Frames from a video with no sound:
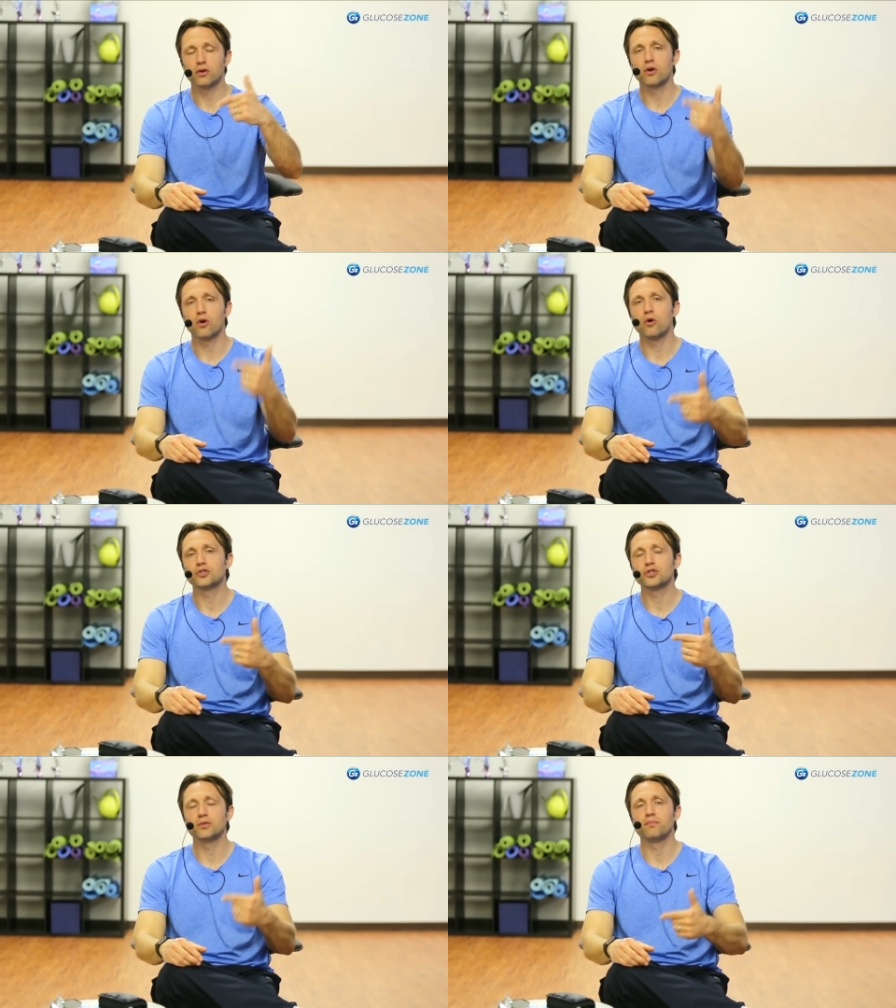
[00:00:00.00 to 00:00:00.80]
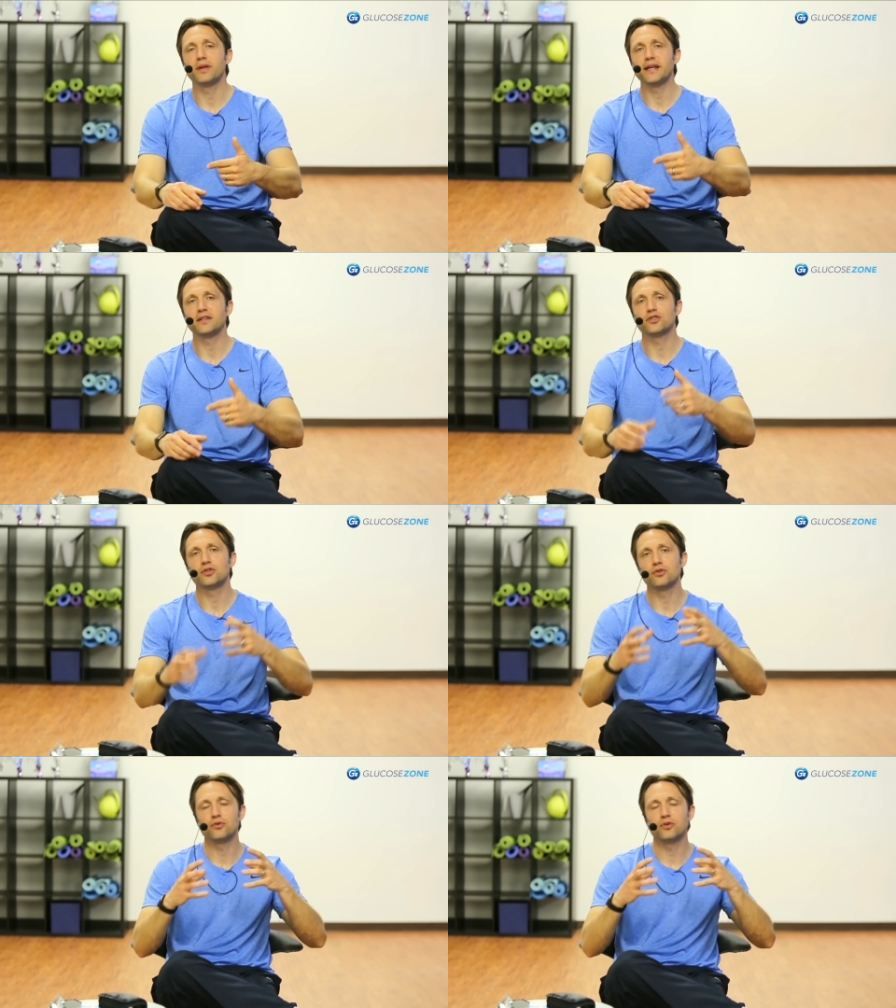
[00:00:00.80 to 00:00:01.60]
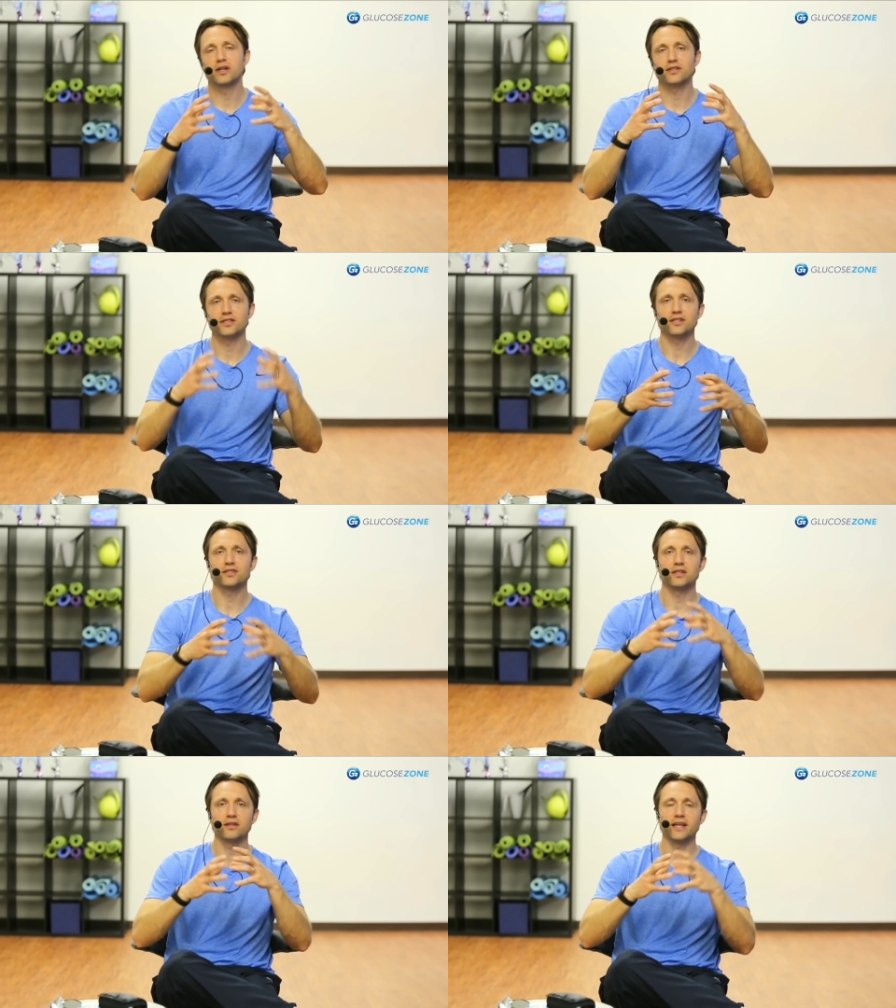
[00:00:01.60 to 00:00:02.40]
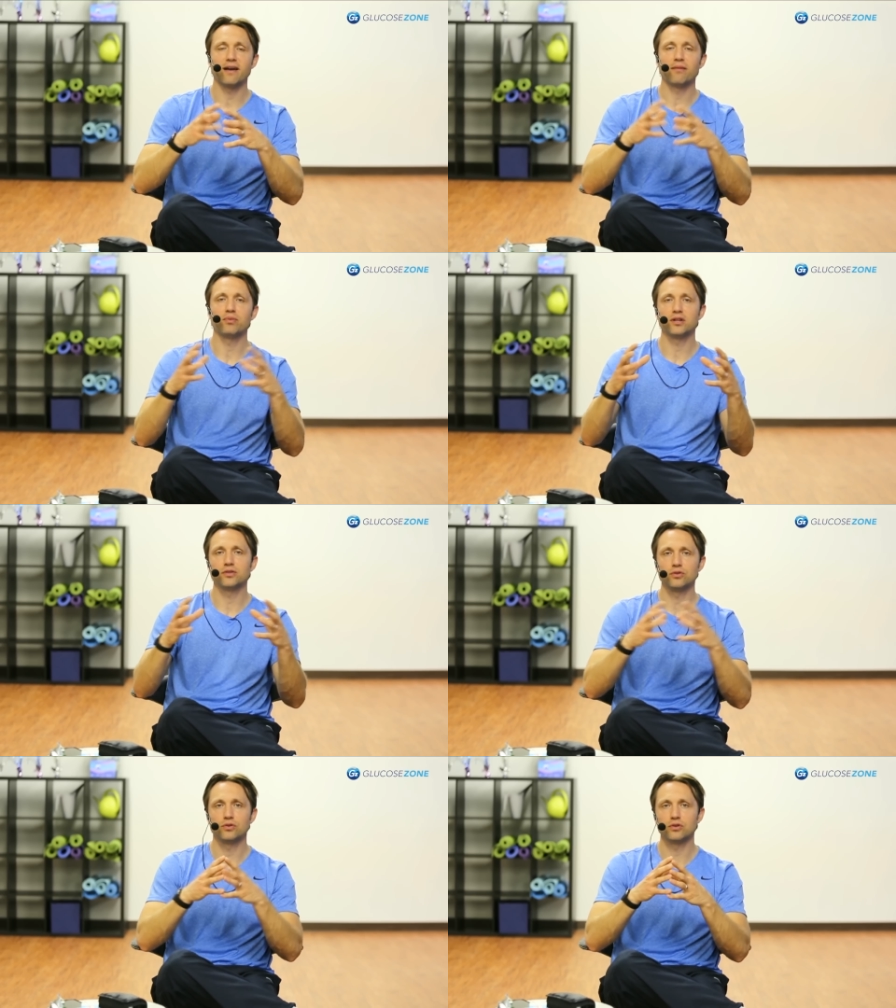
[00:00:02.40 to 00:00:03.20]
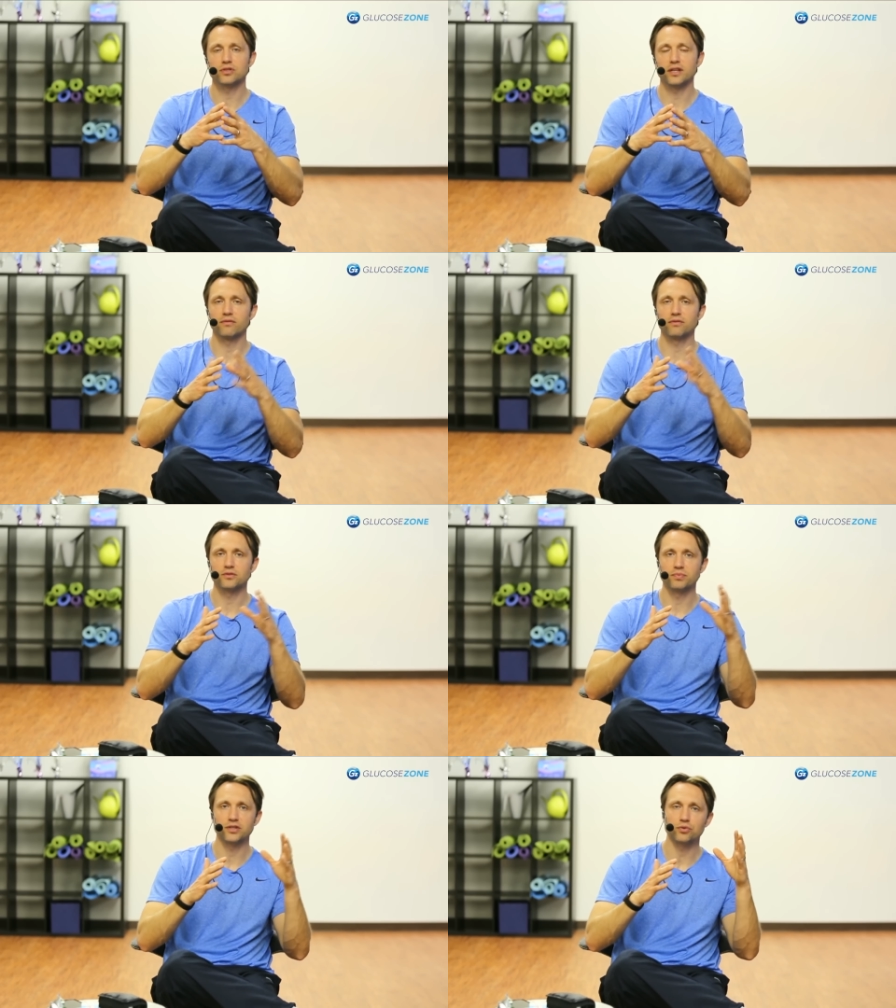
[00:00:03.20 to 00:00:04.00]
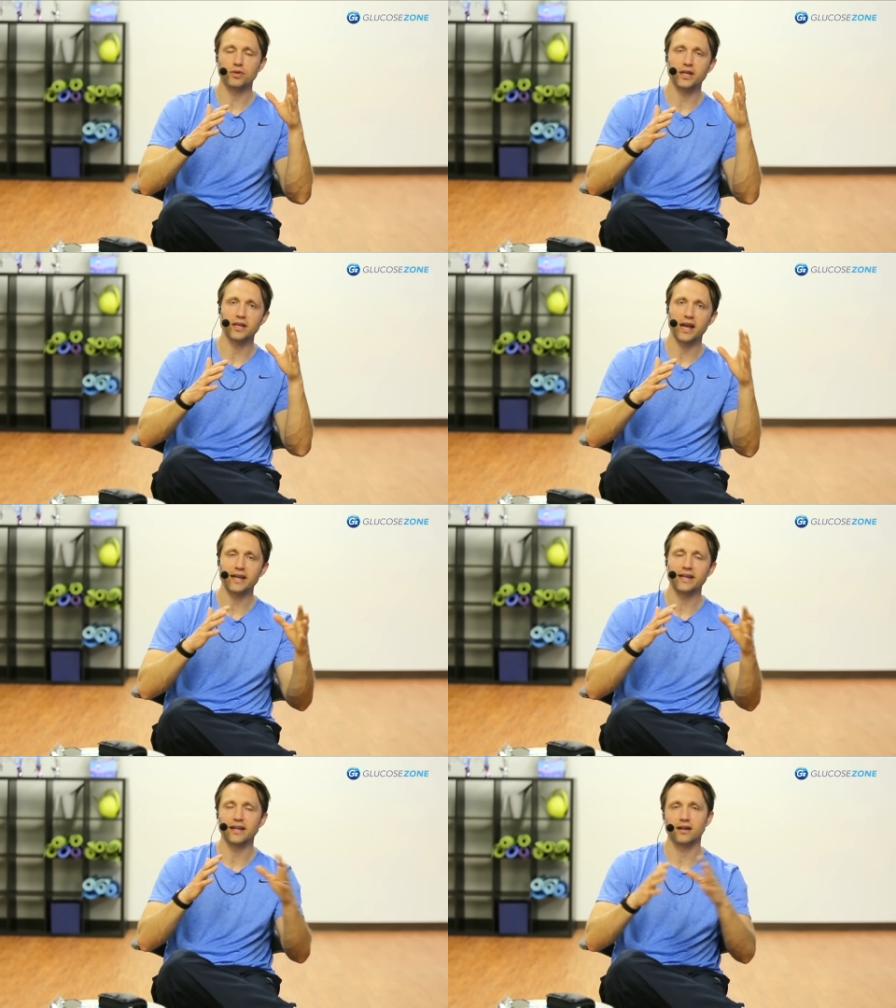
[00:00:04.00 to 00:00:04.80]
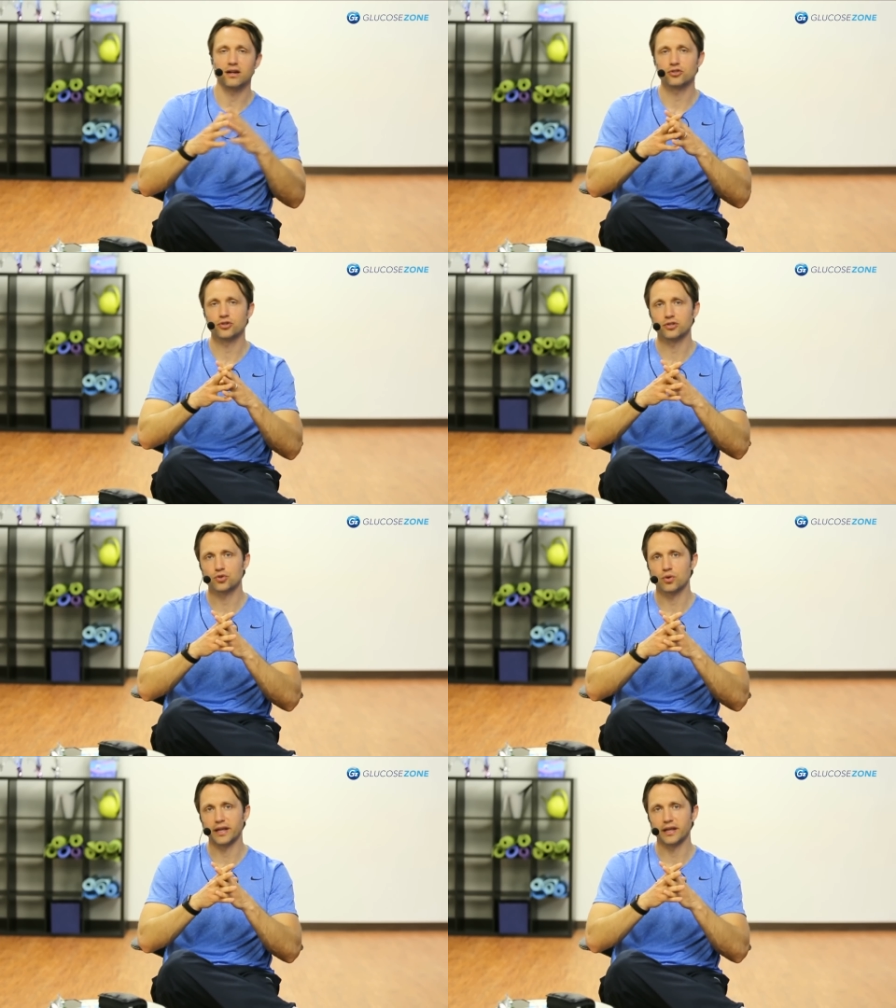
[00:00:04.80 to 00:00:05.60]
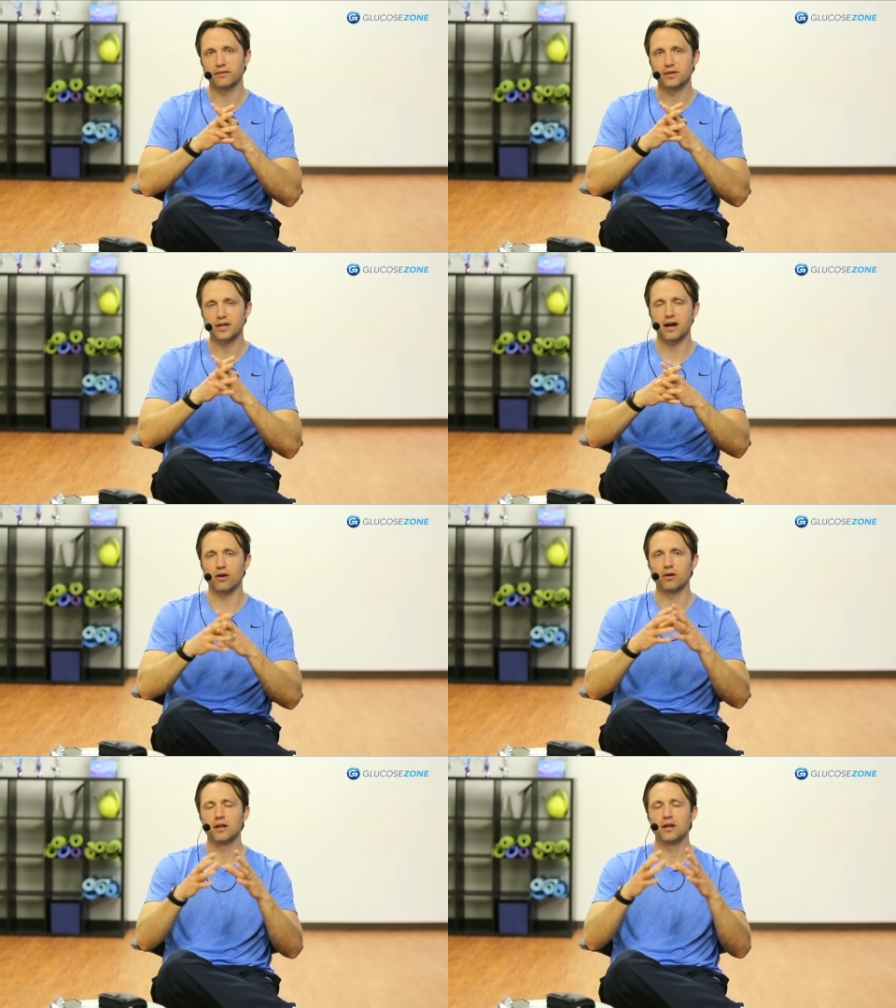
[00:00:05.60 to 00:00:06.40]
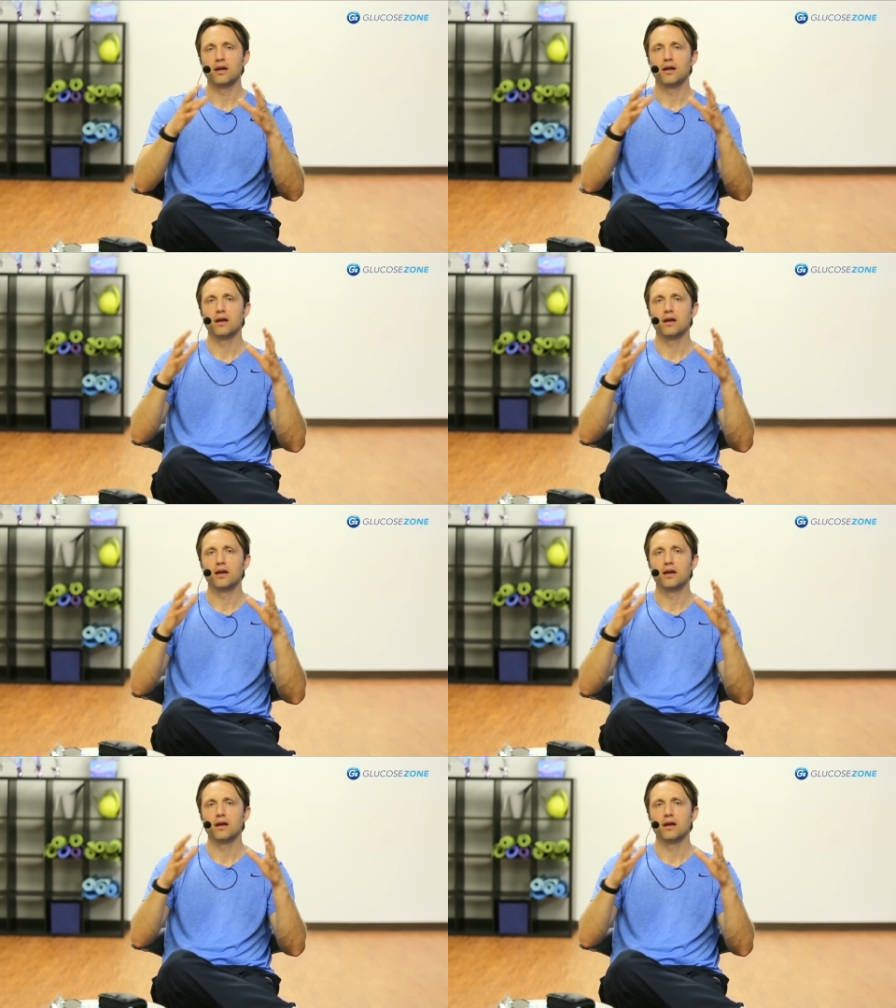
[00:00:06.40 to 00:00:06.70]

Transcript: your goal should be to consistently have blood glucose levels between 80 and 120. Now,